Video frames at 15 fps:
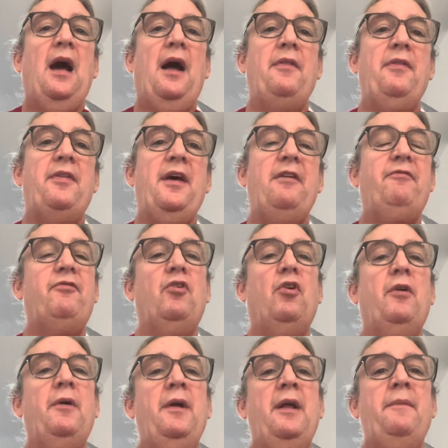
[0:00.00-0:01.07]
And
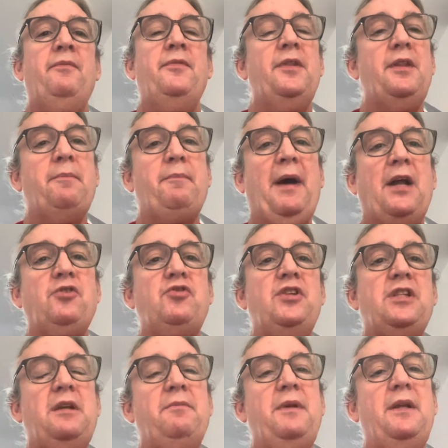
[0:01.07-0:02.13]
therefore, the
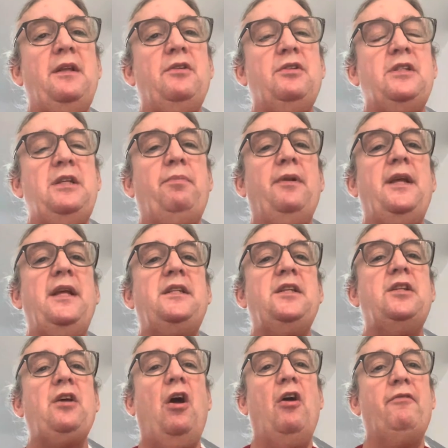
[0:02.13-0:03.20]
batteries can be
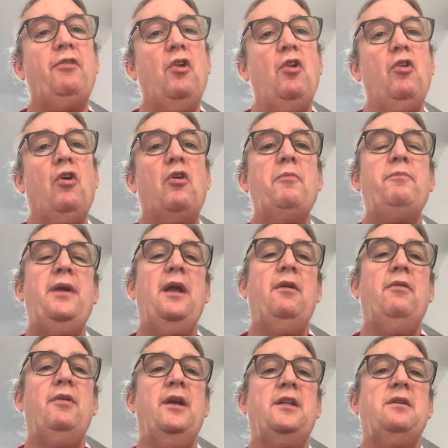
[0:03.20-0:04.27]
depleted over a long
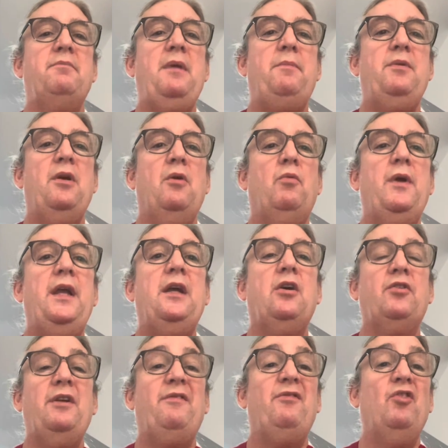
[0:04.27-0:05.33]
period, maybe a week
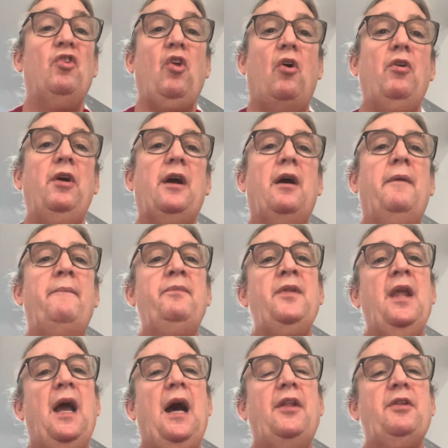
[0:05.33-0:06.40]
or even longer,
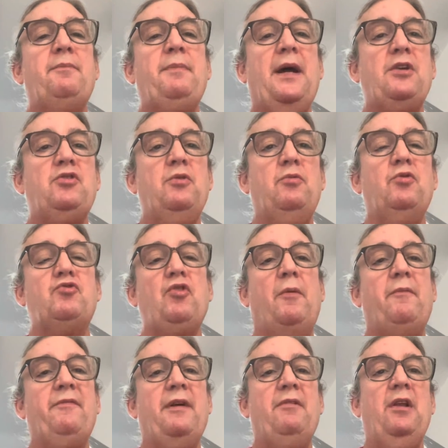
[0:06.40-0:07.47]
and the battery will
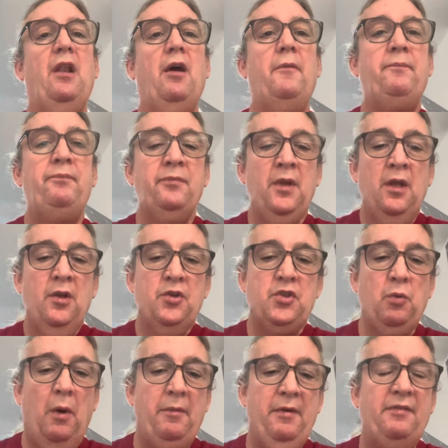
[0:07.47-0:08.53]
drop very low.
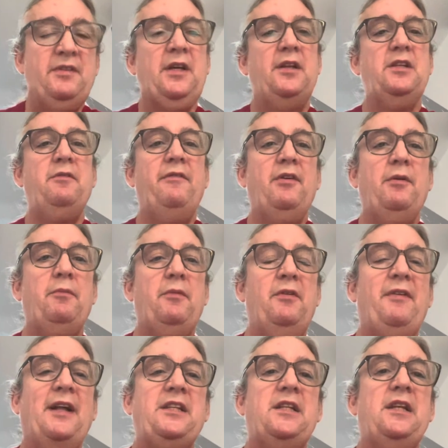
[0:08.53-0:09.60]
So what we've done is
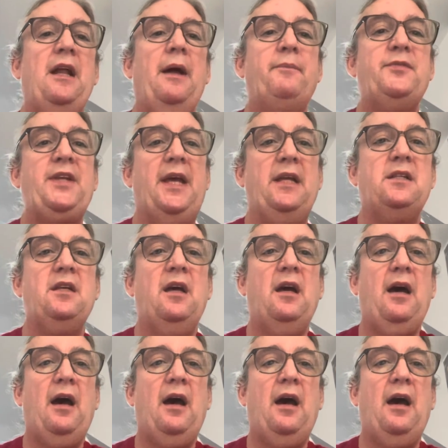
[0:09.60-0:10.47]
we've added an update.